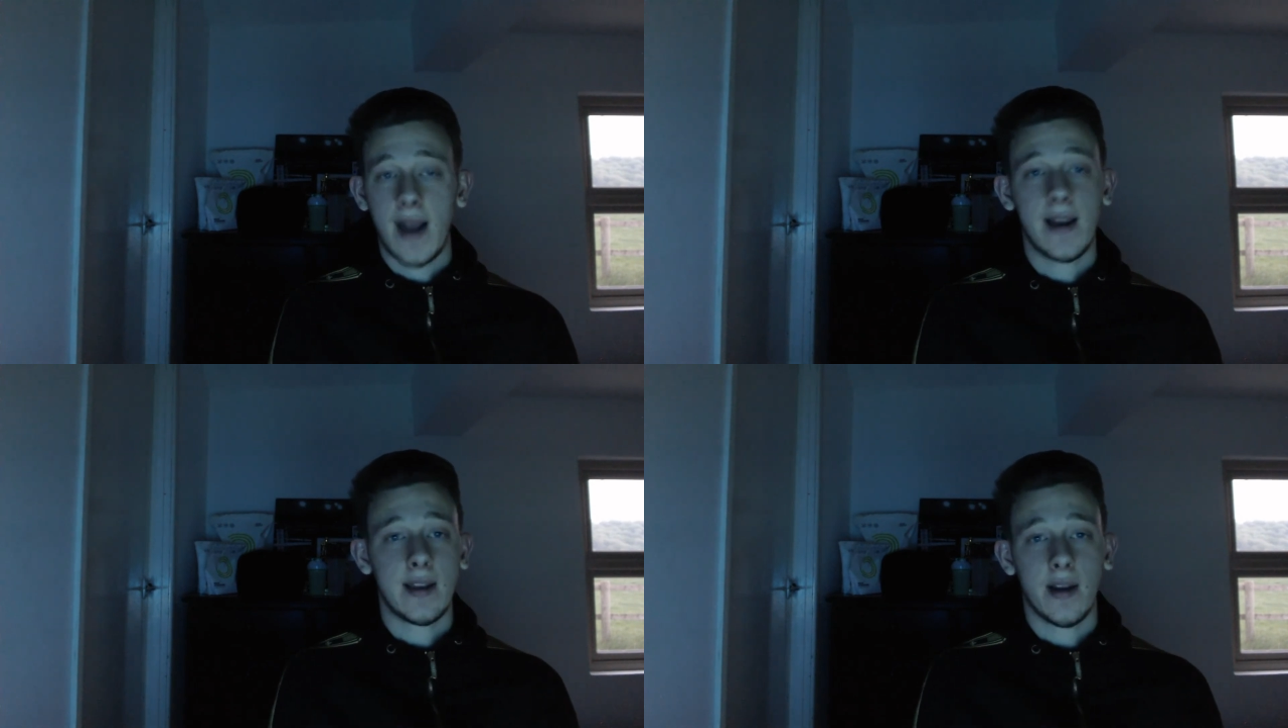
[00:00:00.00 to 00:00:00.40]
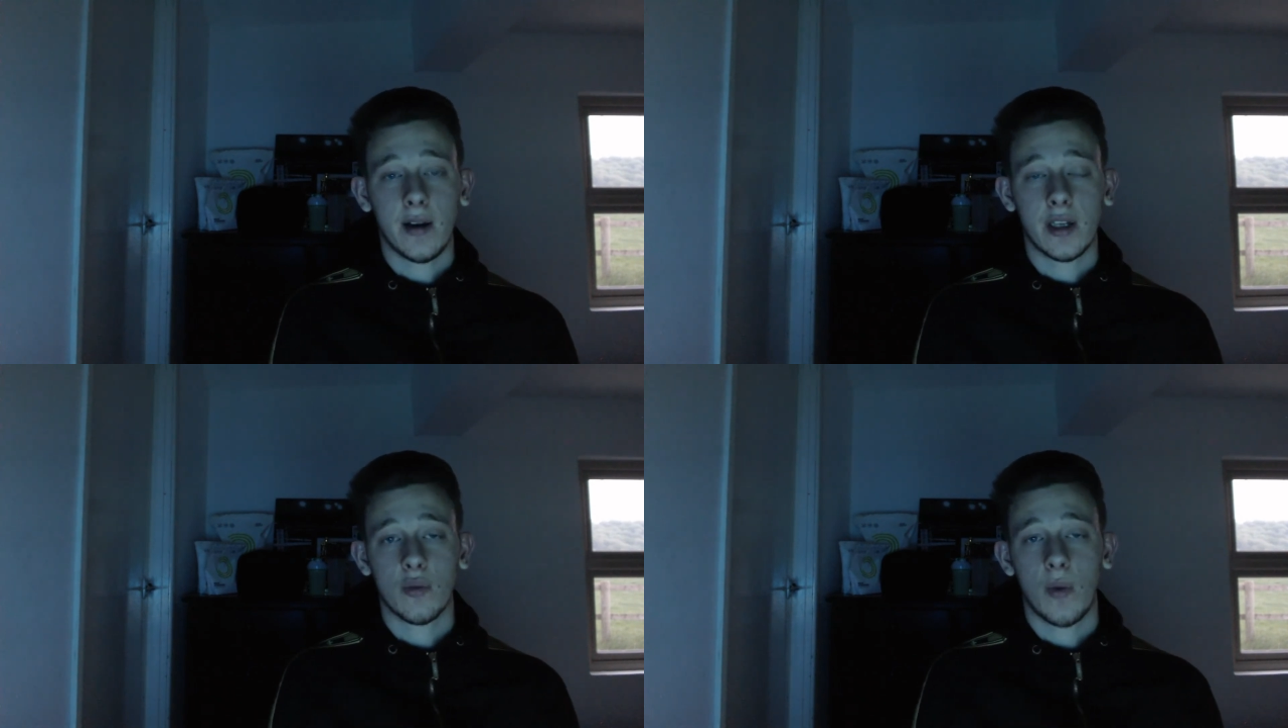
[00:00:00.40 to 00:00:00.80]
Fairly
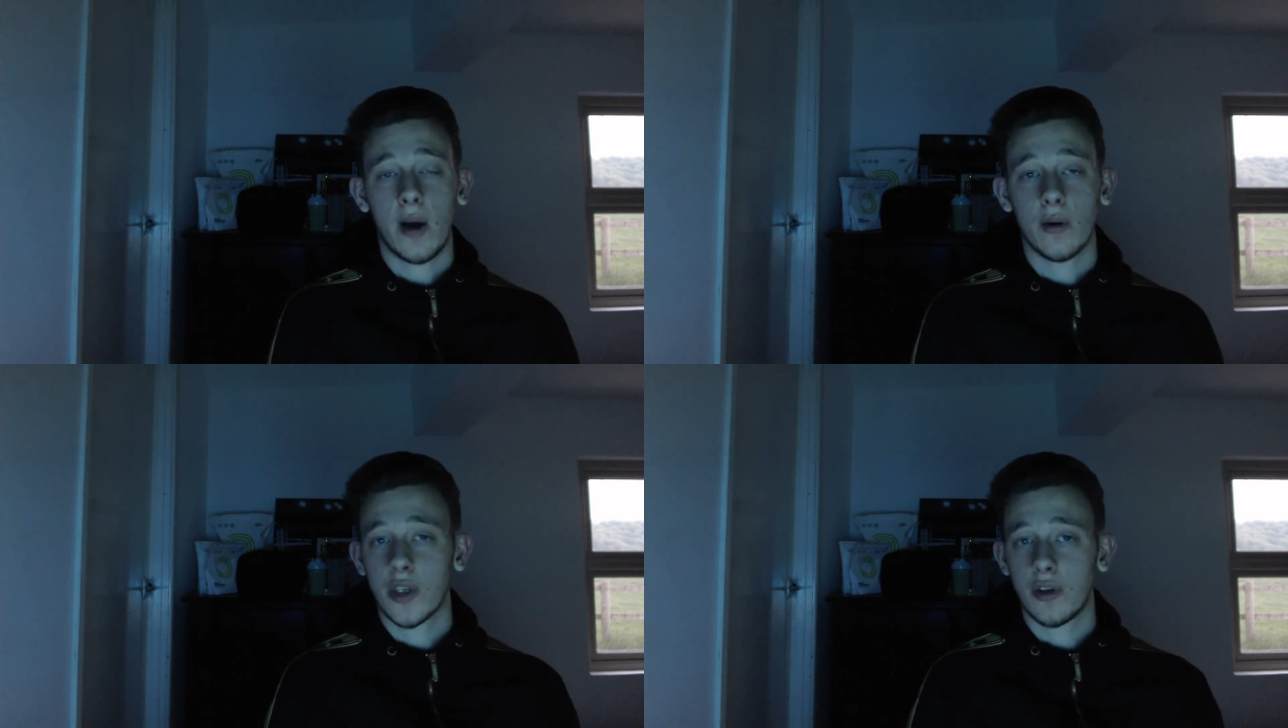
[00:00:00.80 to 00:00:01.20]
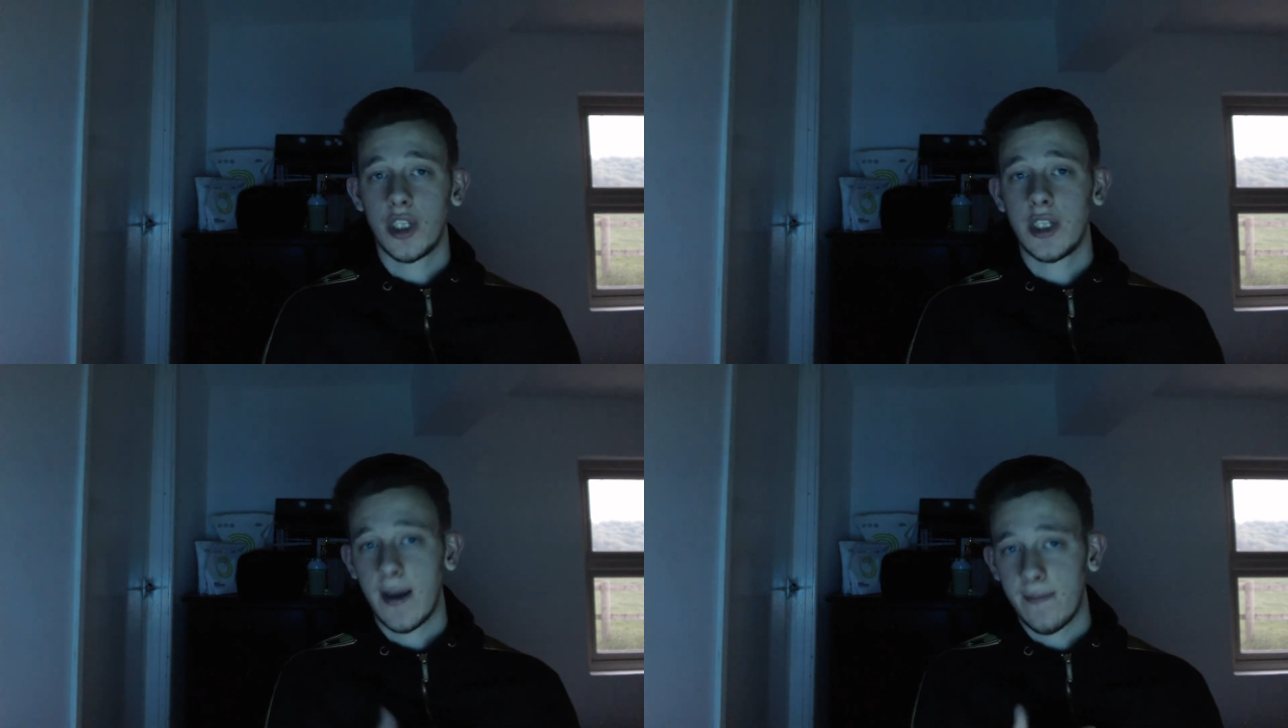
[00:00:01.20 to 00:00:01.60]
young as well,
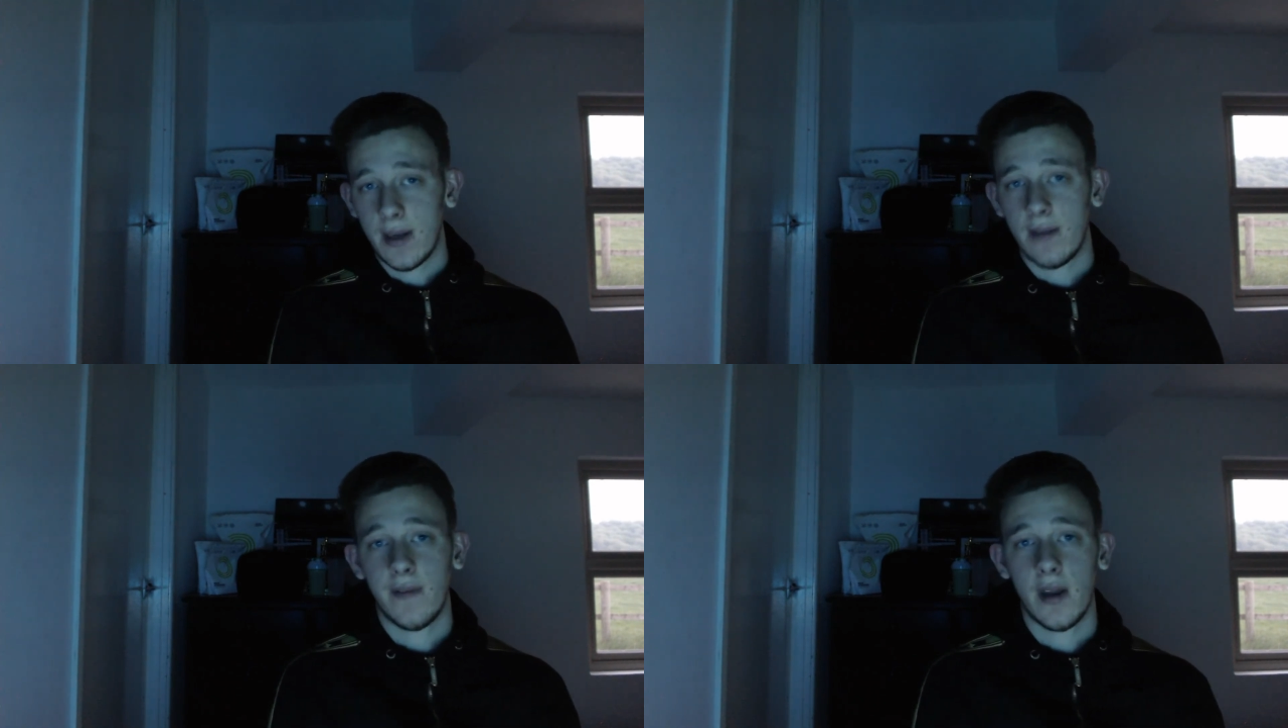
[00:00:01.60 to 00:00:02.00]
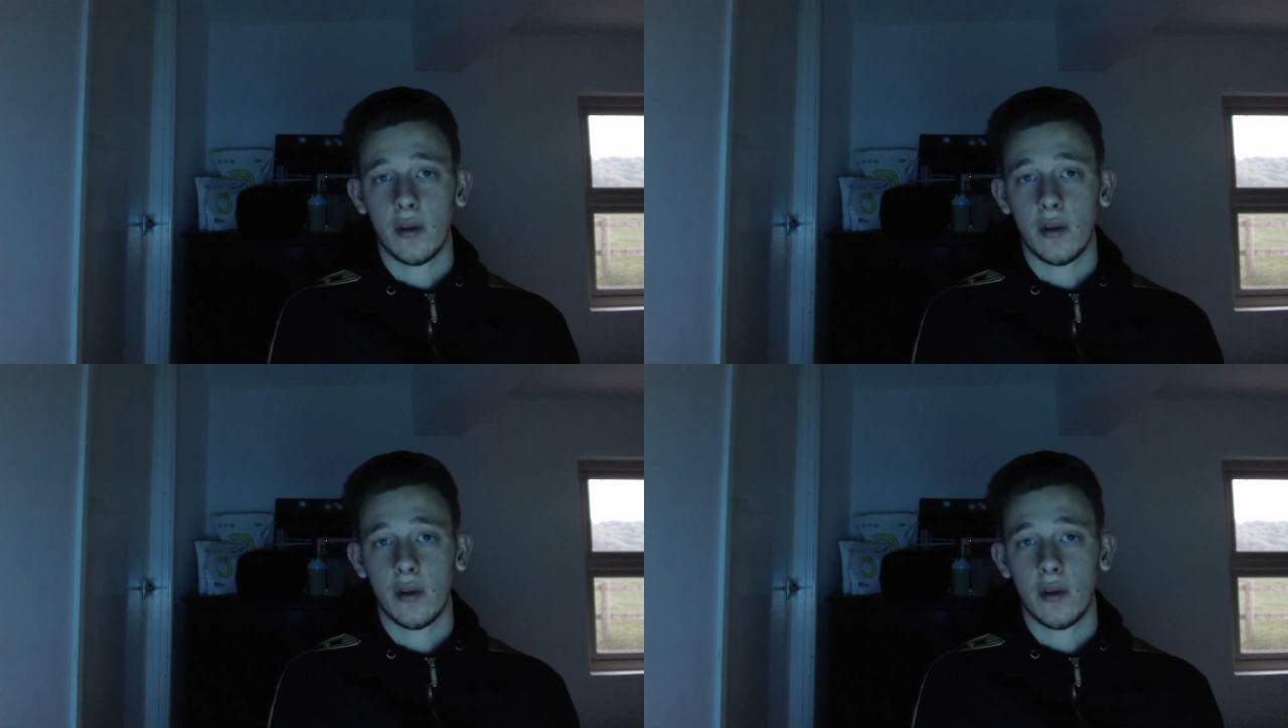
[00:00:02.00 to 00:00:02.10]
so she definitely